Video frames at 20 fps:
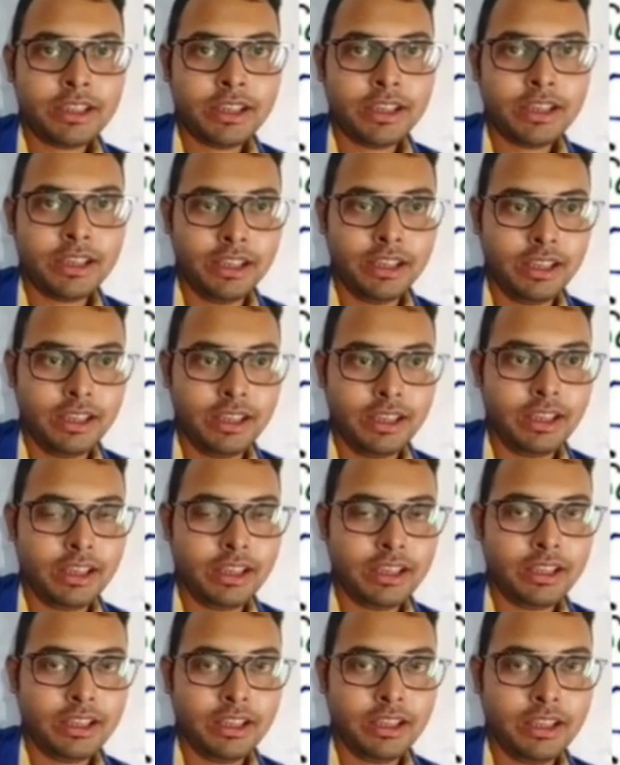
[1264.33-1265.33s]
we will get
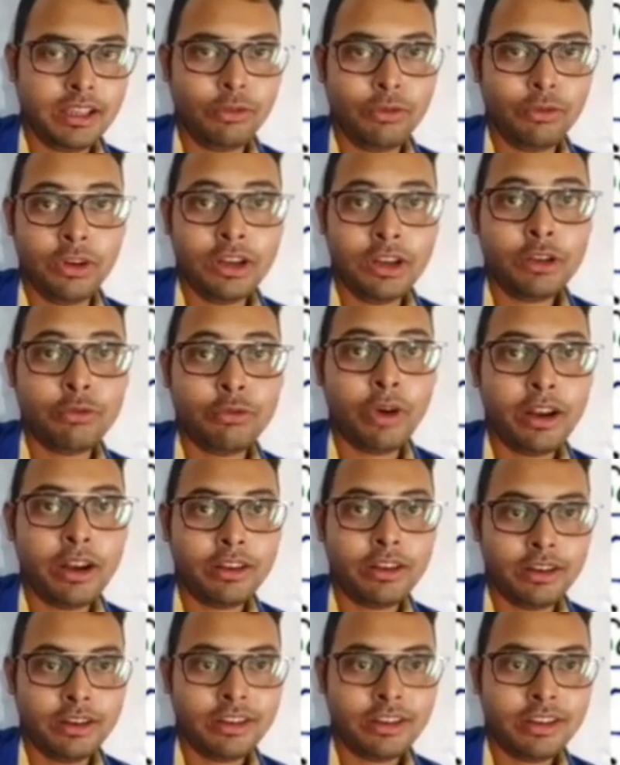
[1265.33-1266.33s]

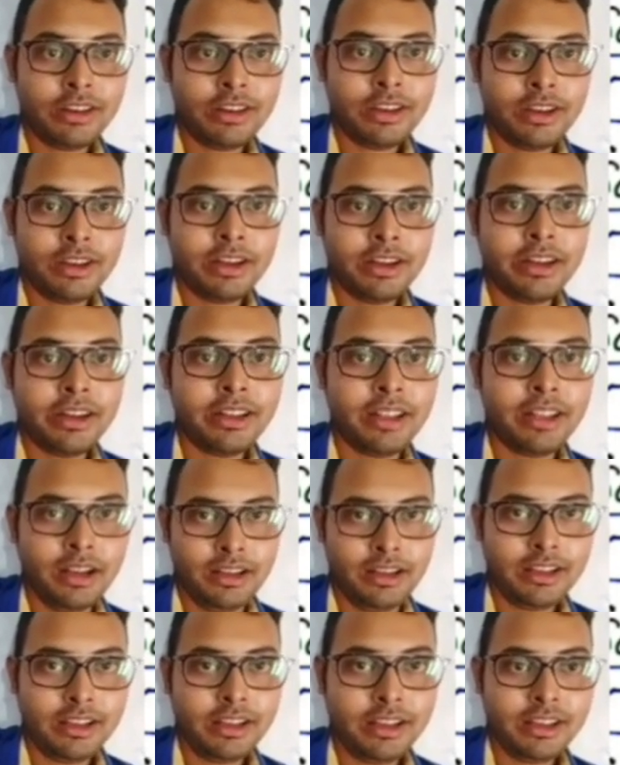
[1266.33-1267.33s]
only one
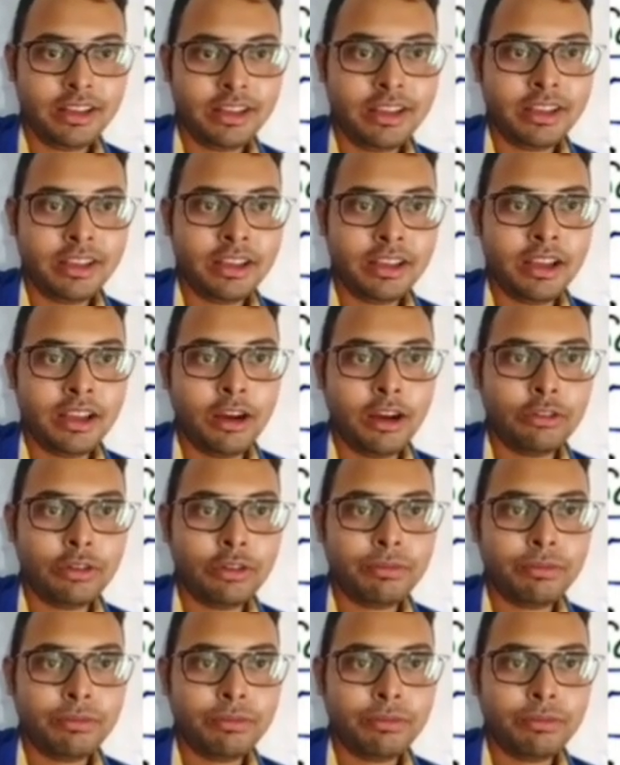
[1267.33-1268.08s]
result